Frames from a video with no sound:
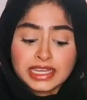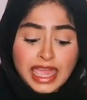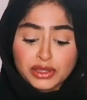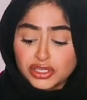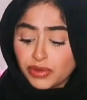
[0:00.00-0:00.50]

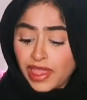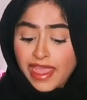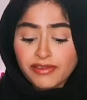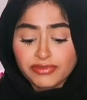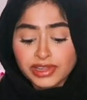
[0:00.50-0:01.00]
down to
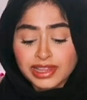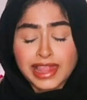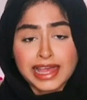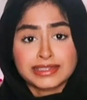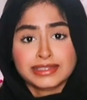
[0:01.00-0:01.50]
every
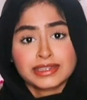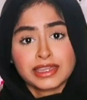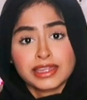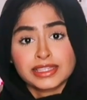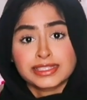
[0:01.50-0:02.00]
last
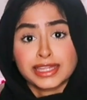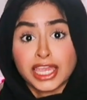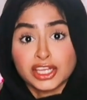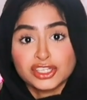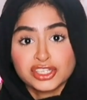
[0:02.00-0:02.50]

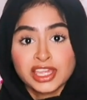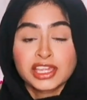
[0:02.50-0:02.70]
stage.